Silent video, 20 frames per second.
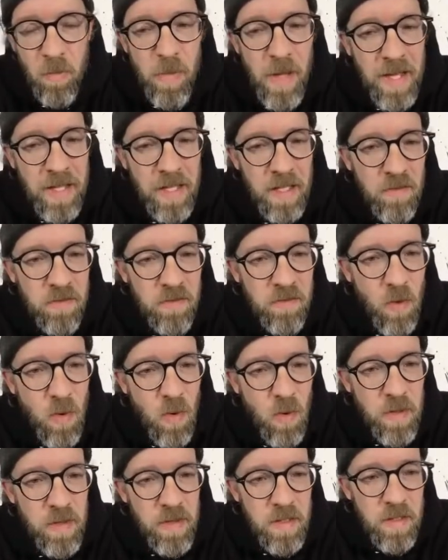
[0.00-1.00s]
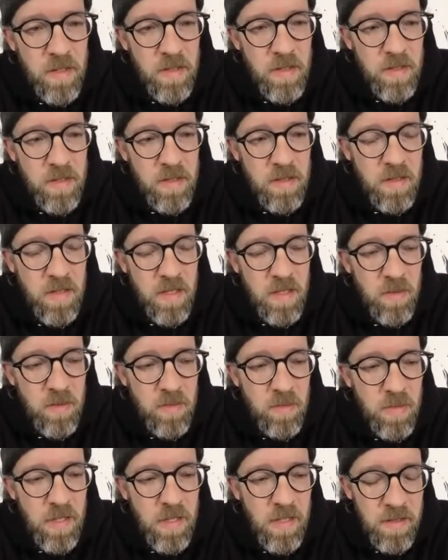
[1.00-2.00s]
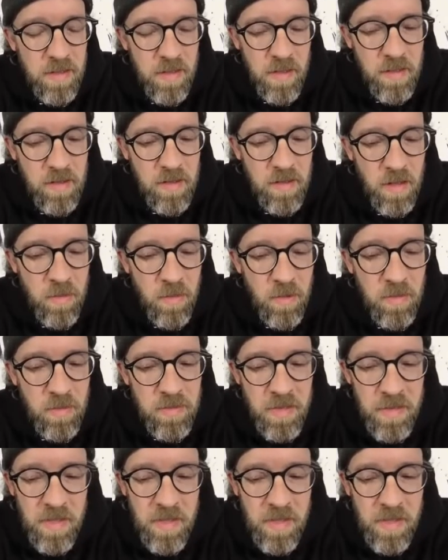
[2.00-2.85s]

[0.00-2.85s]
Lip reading: back and forth, and the city was bleeding to the suburbs,